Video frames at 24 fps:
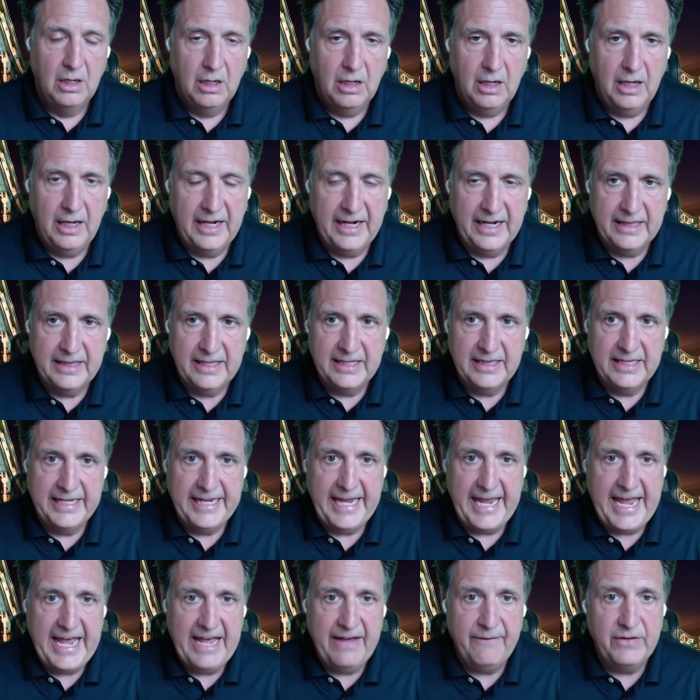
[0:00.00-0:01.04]
And I think the
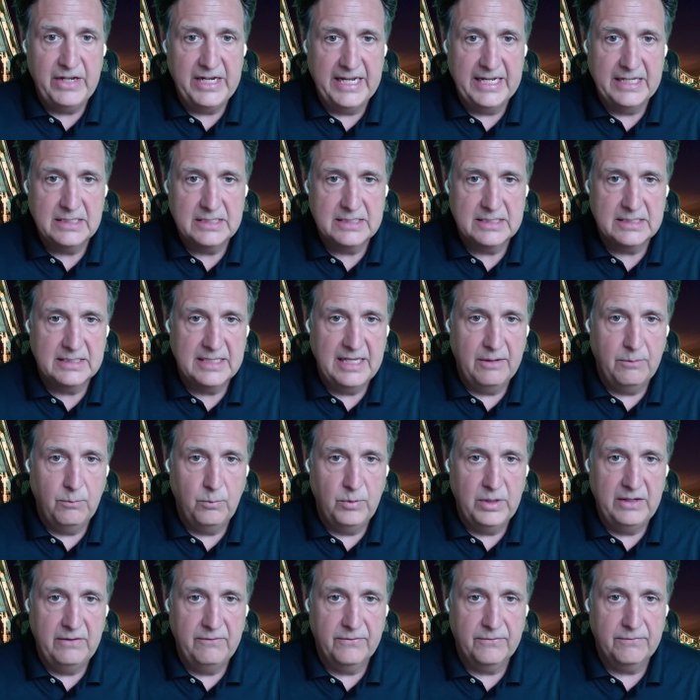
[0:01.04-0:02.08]
evidence that
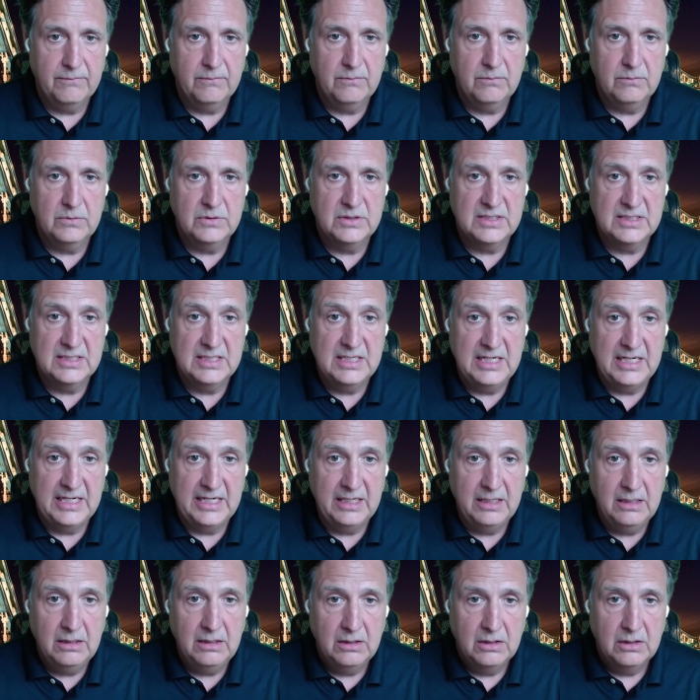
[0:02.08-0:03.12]
we've
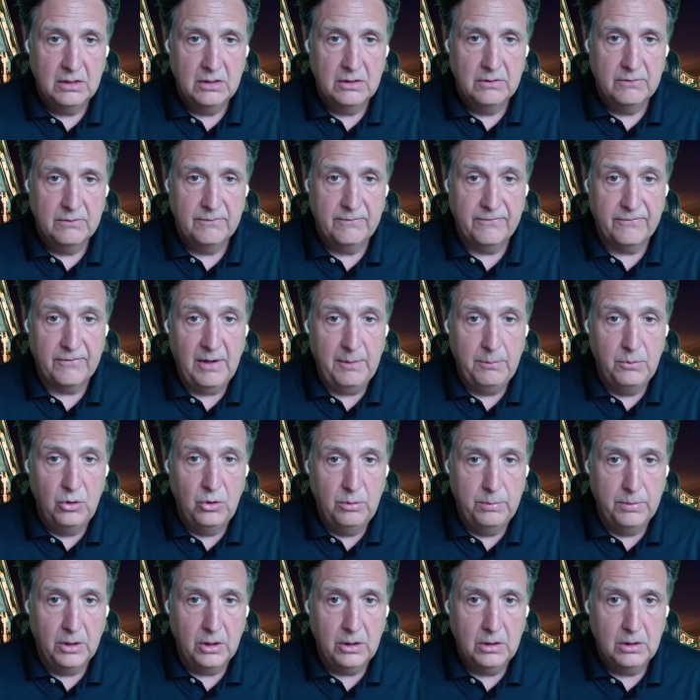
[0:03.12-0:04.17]
seen from
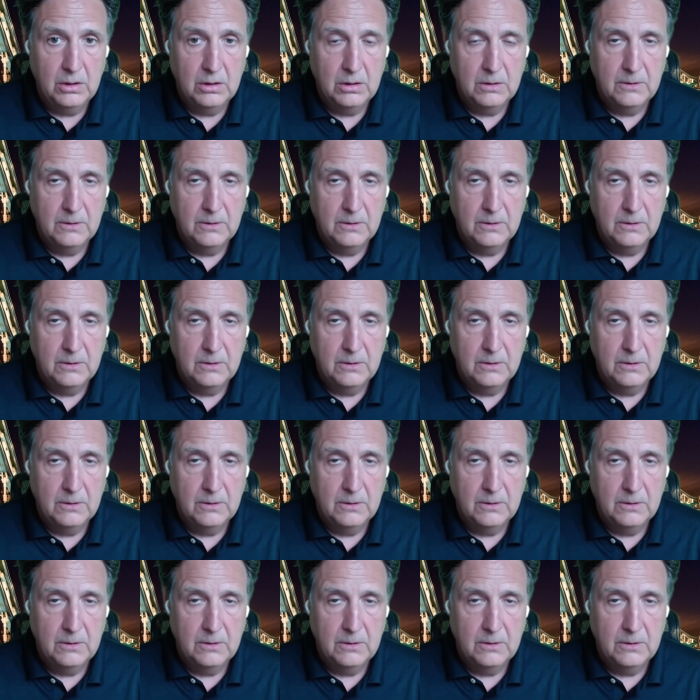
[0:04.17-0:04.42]
Uber